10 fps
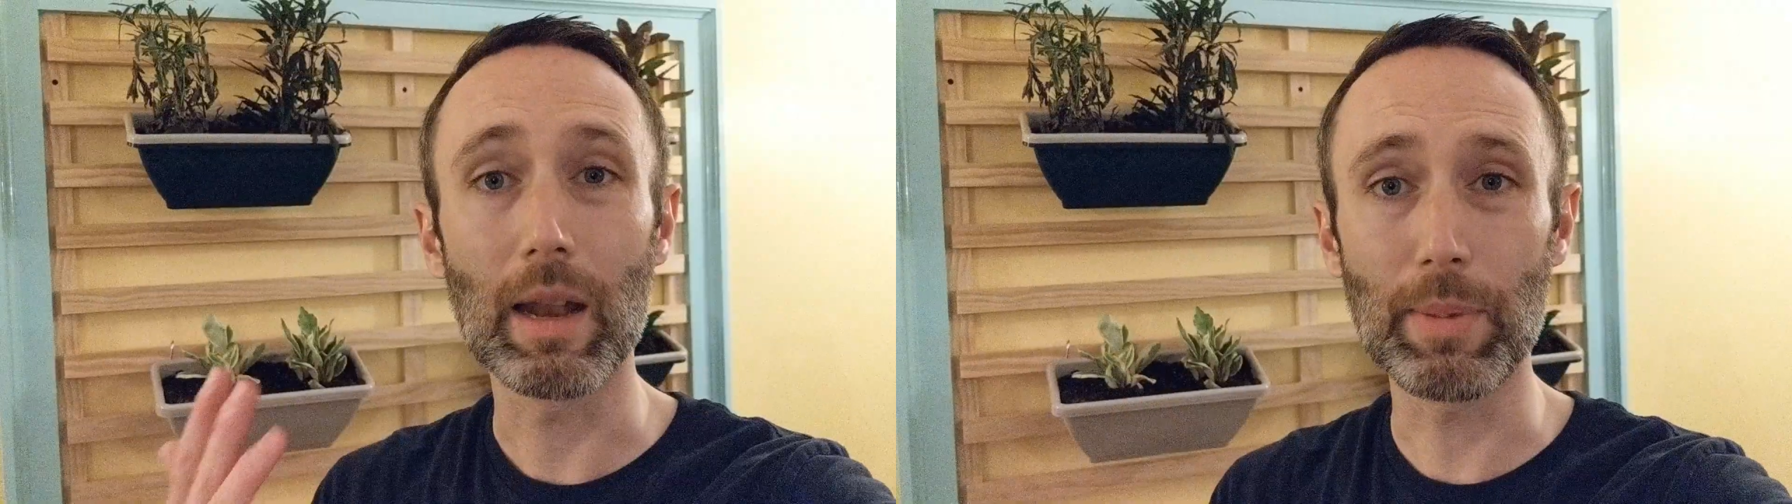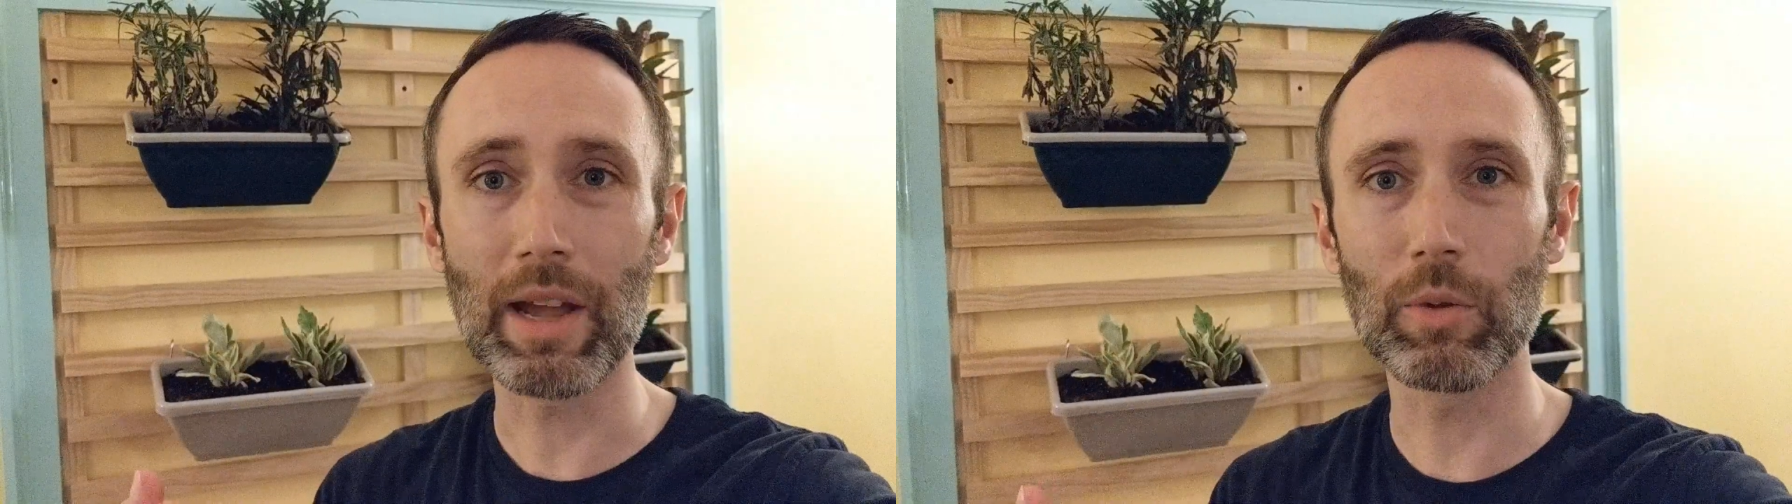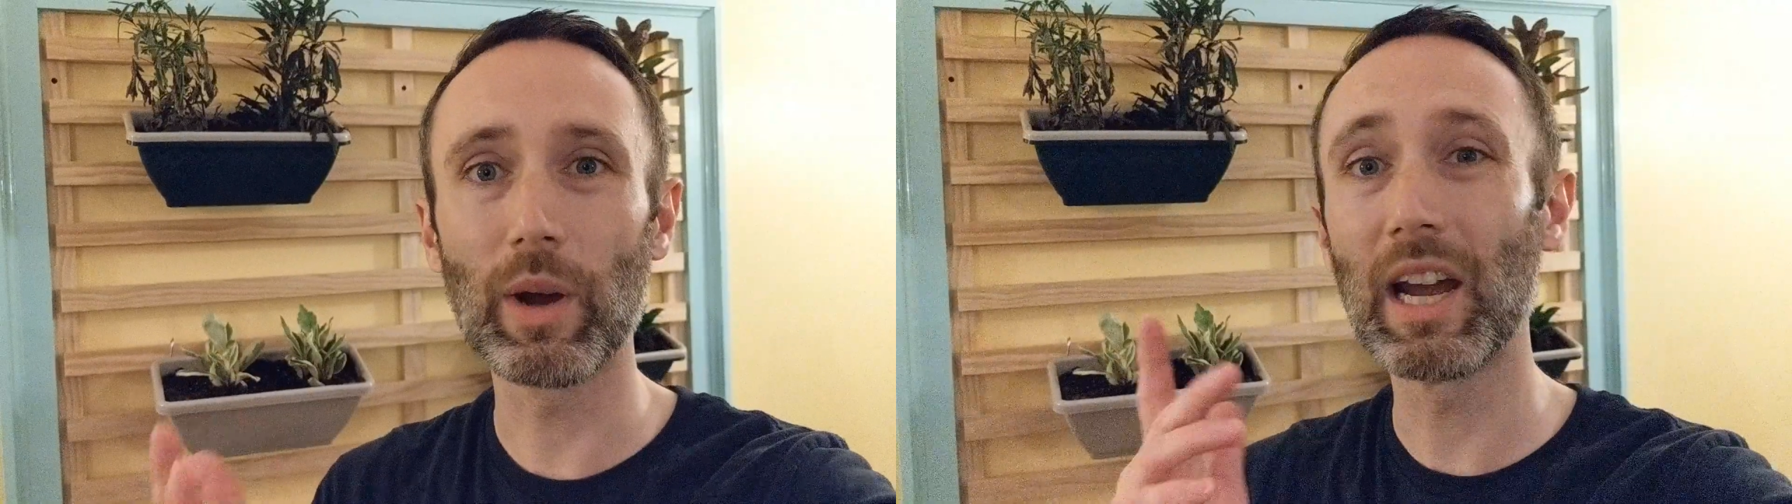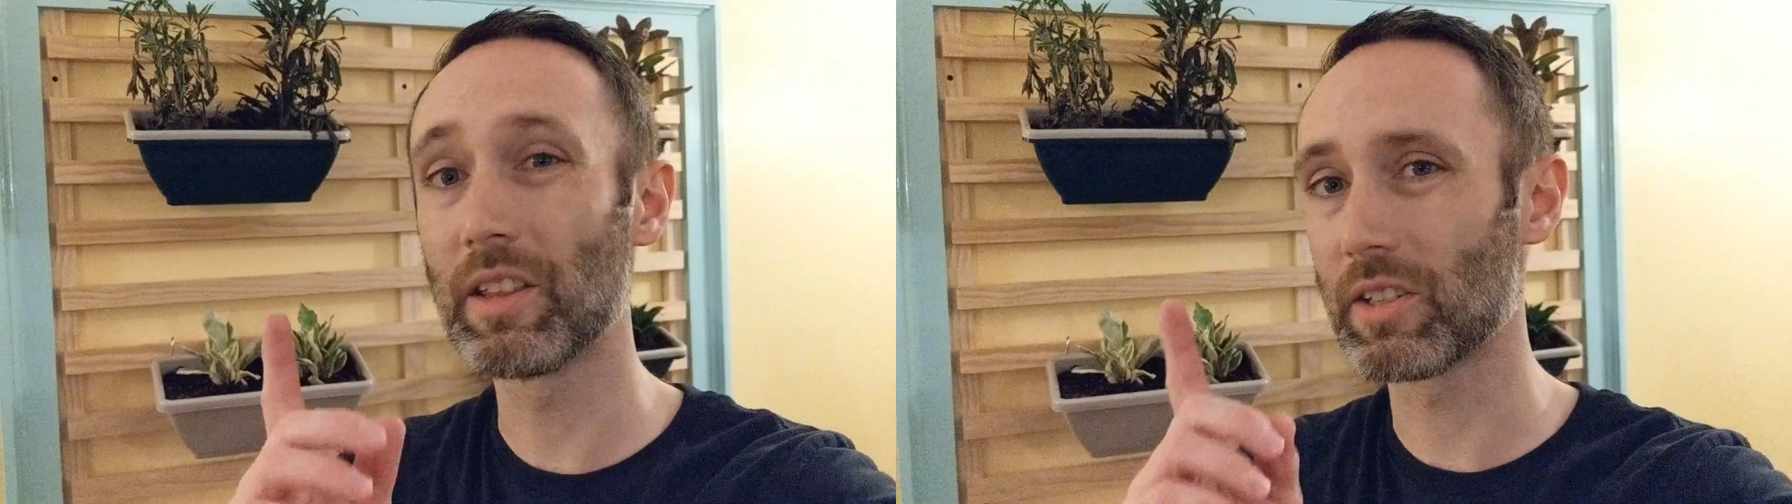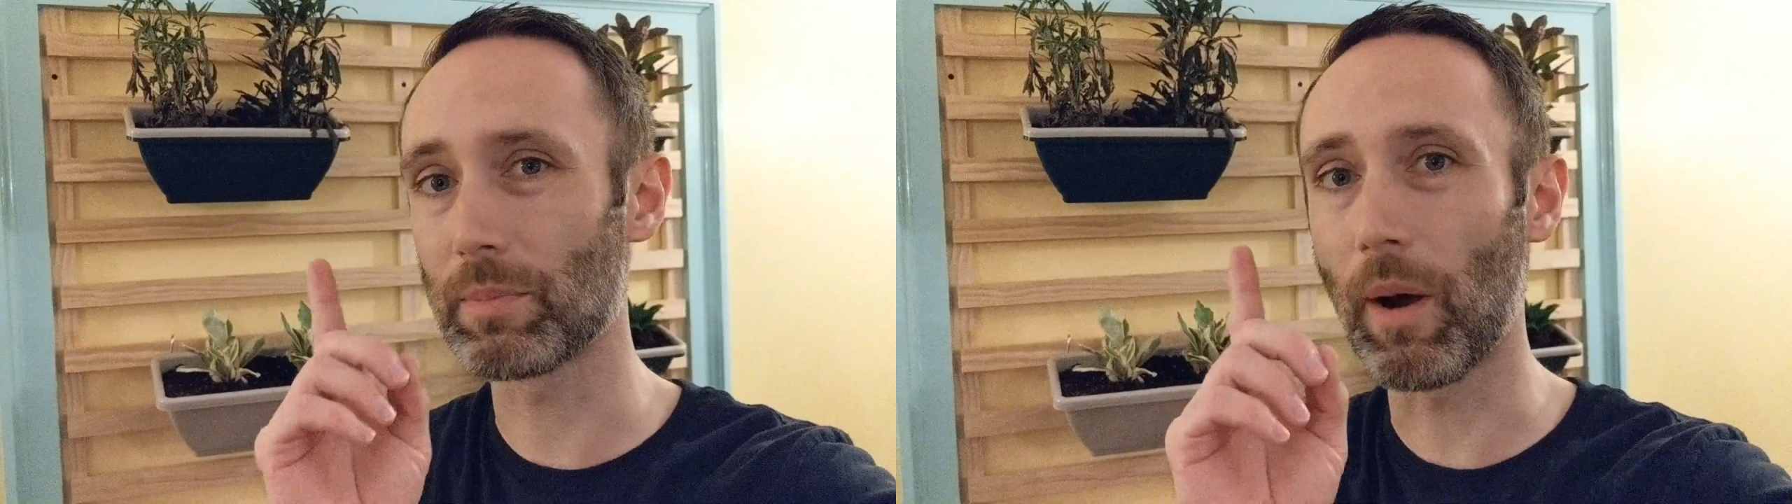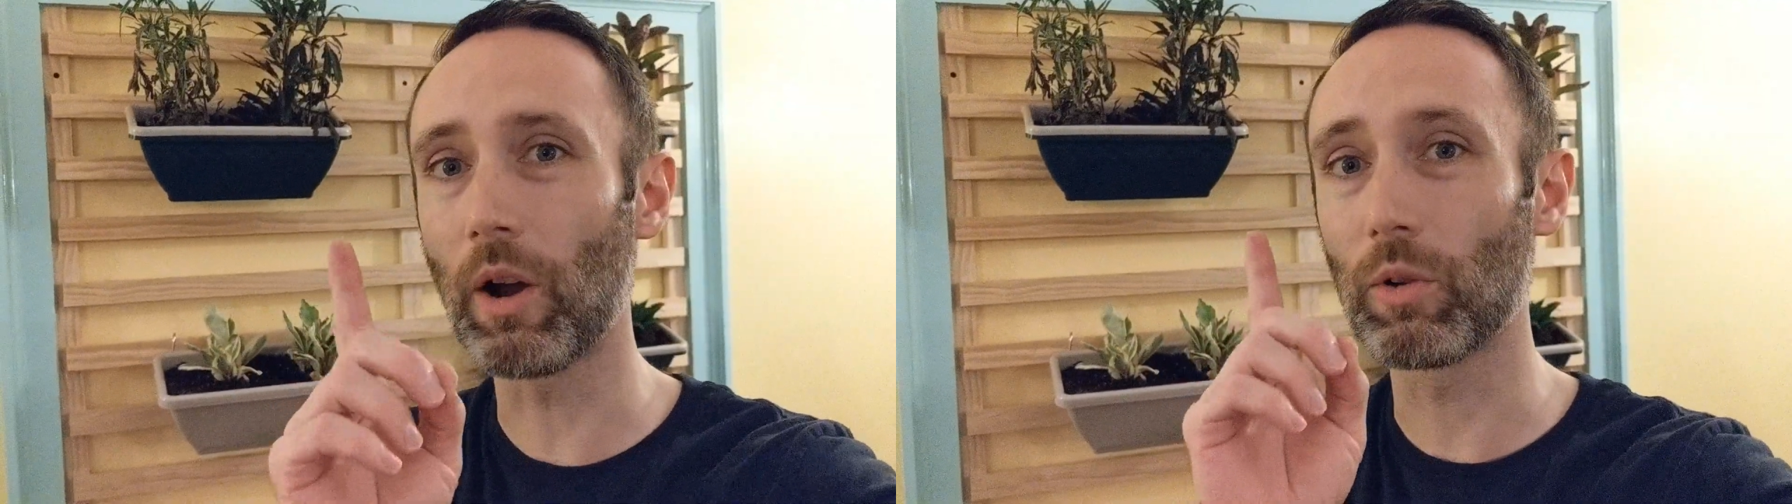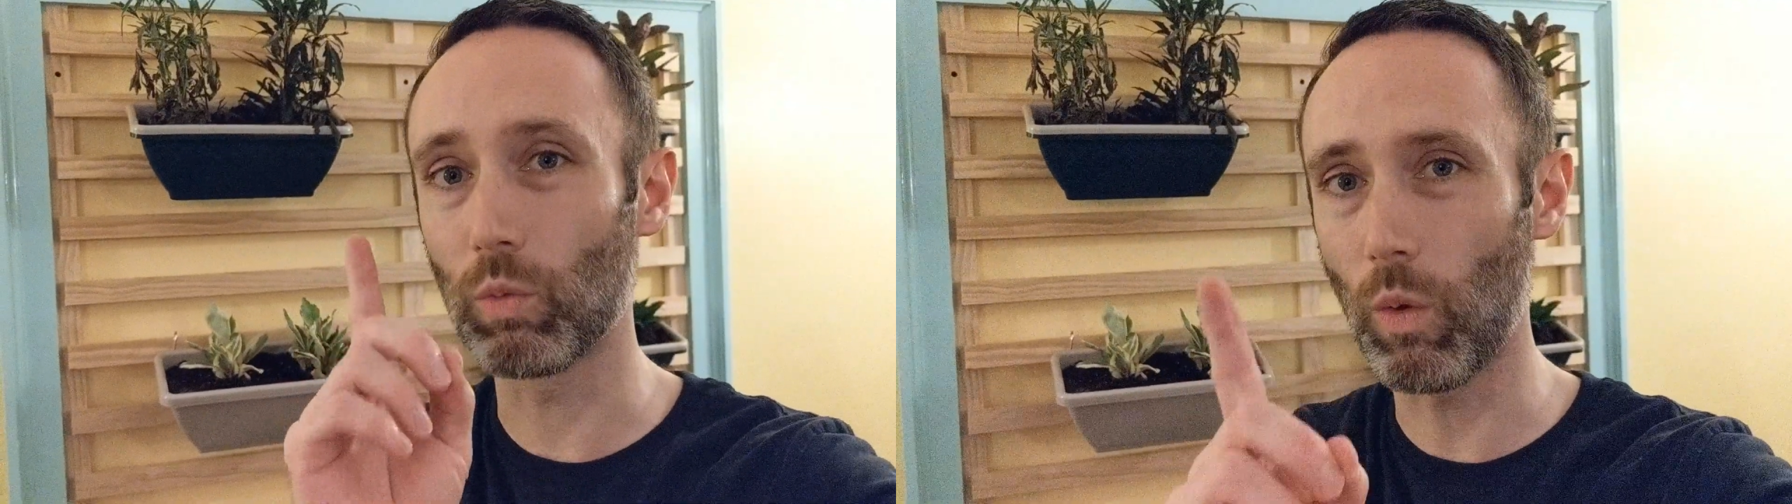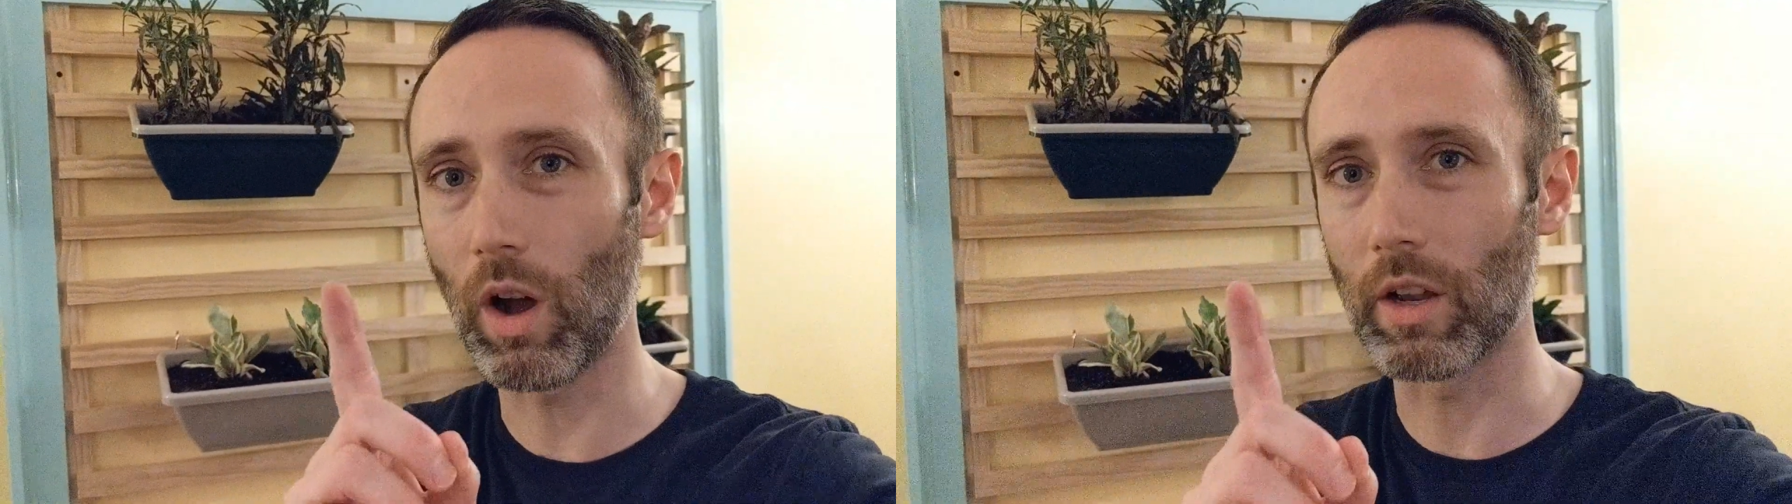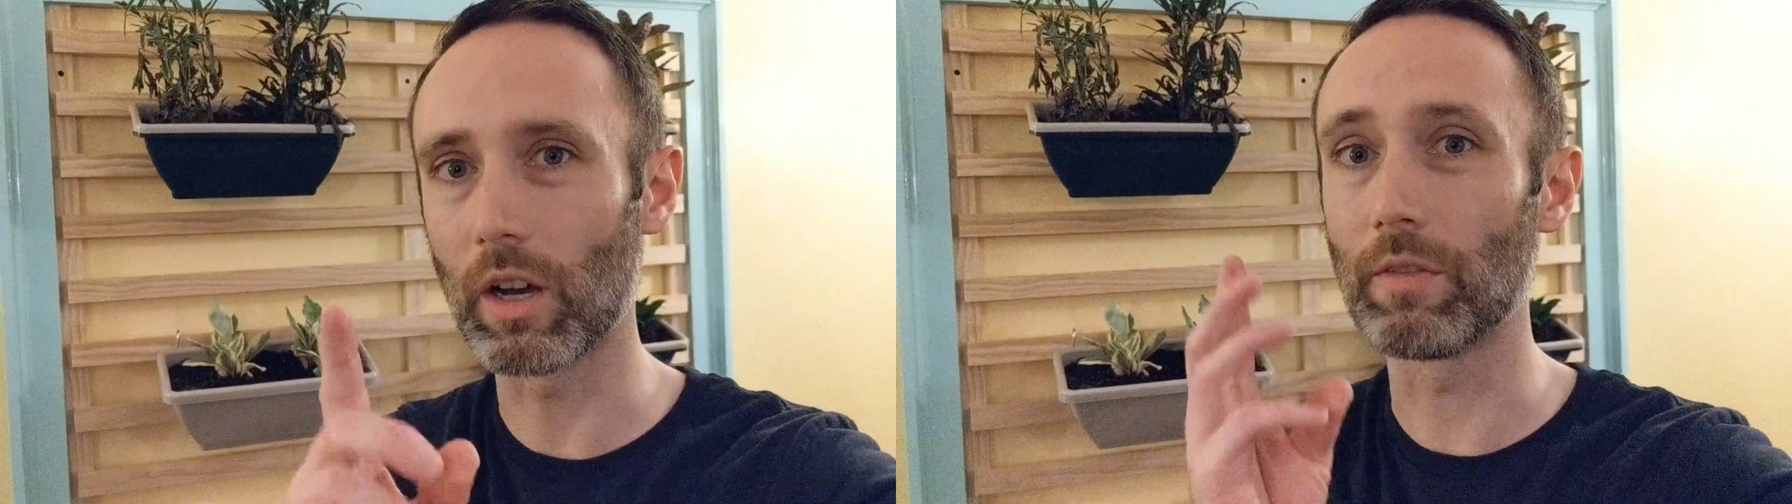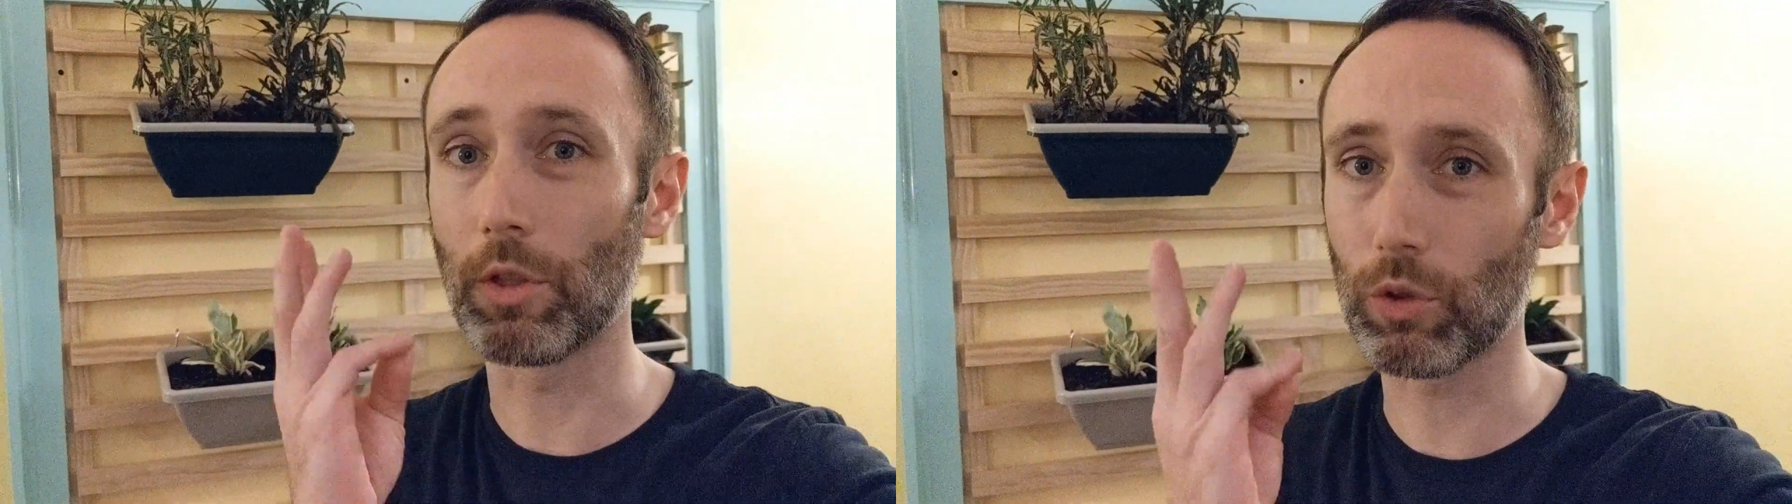And by the way, this is part 1 of a